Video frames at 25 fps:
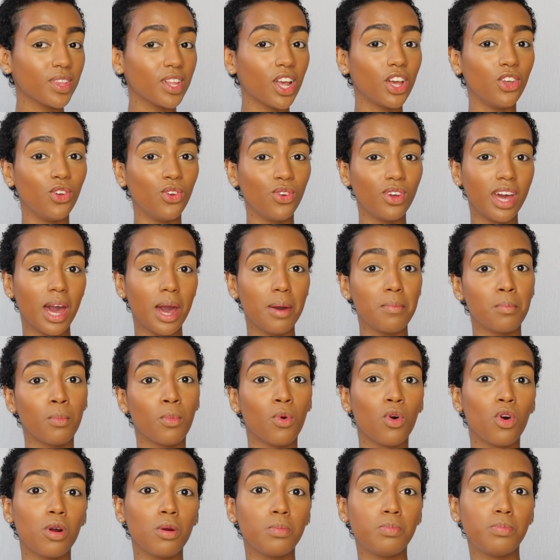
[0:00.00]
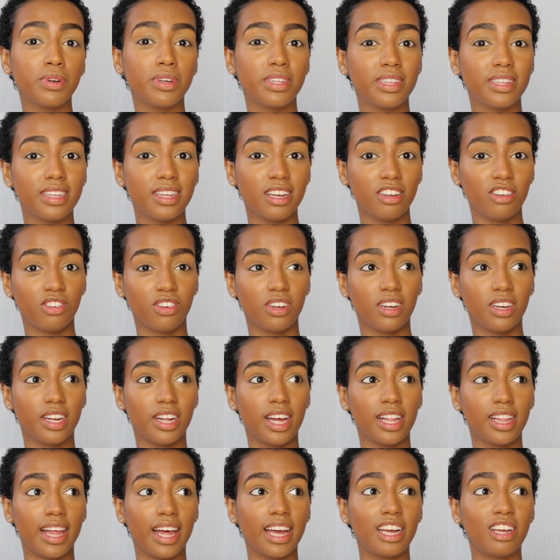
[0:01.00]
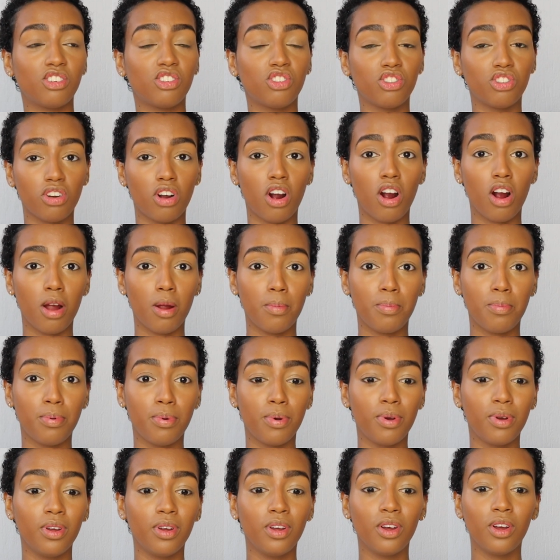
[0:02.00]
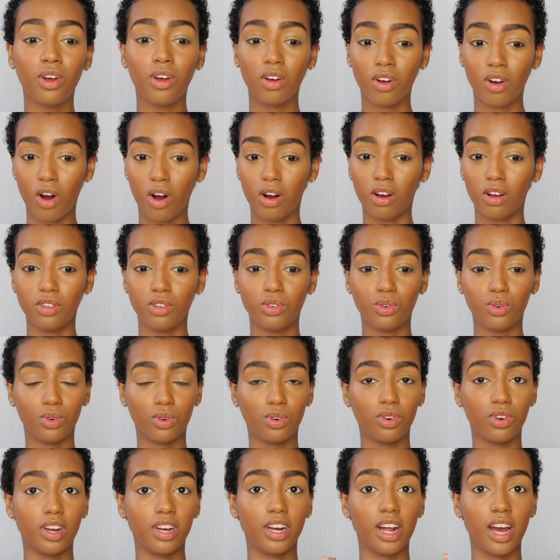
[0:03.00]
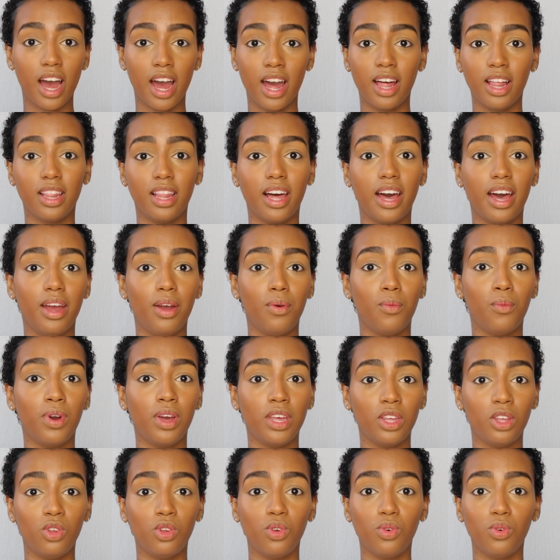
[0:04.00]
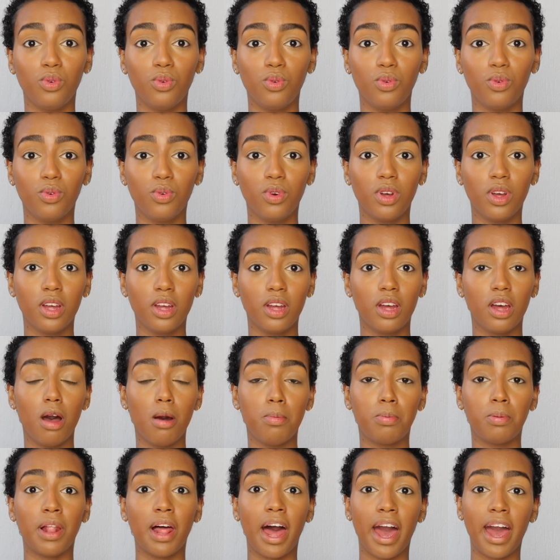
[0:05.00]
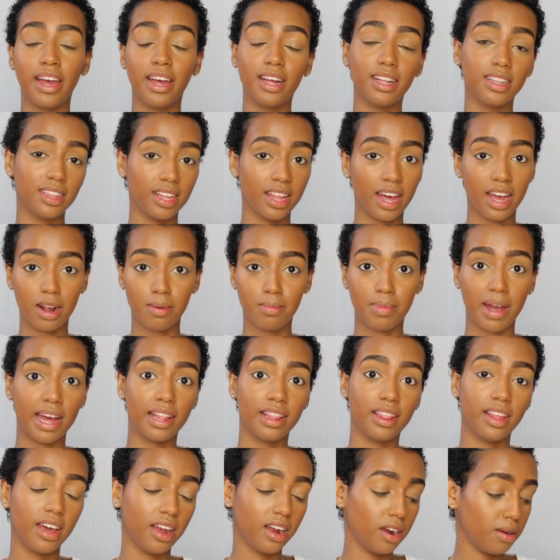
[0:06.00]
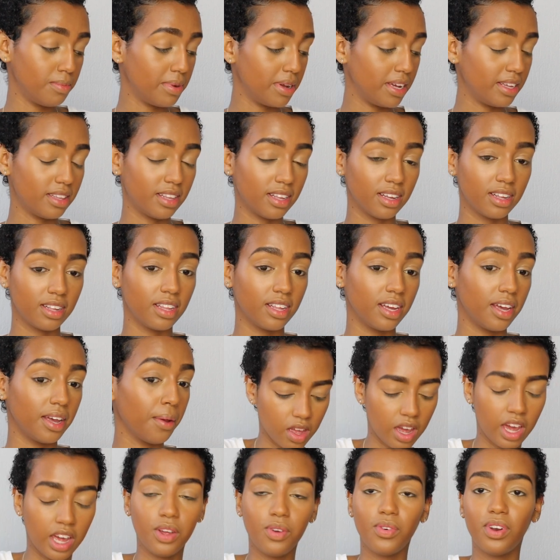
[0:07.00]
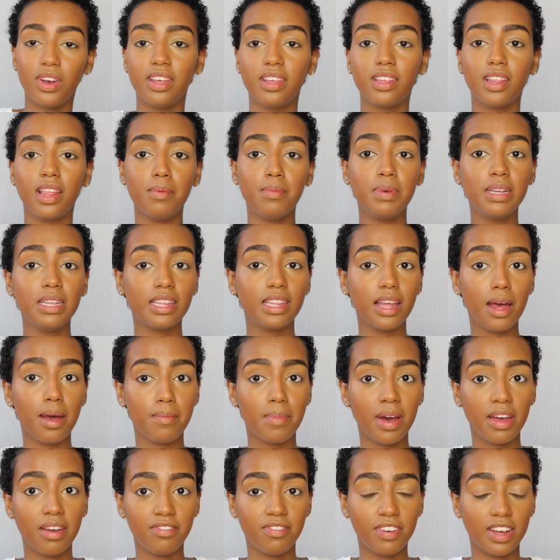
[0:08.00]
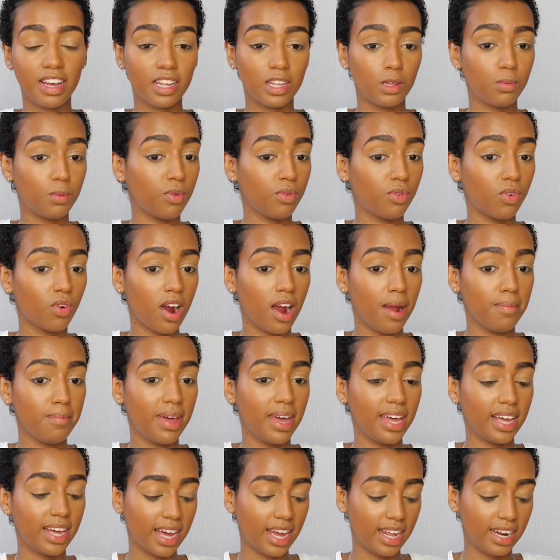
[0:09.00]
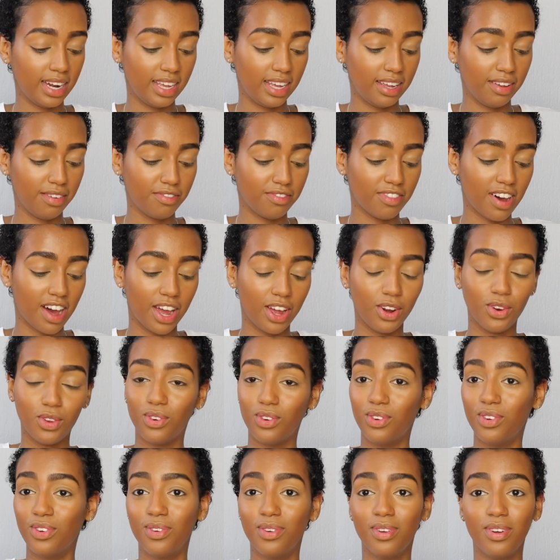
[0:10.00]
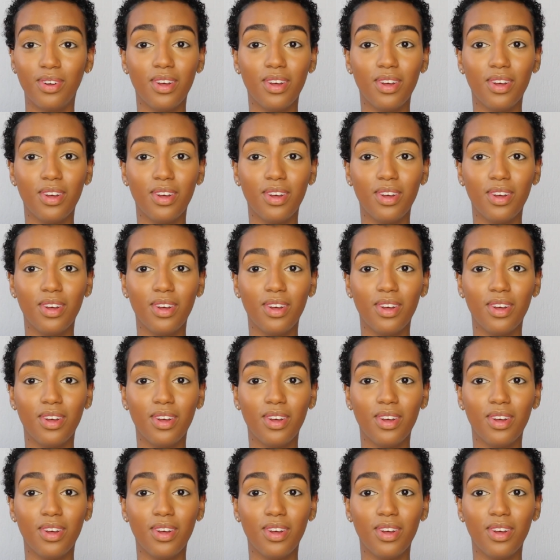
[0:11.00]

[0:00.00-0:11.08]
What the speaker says: you get more precision and like sharp contour and highlight when you apply it layer by layer, basically. Anyways, let me set my face before I make any final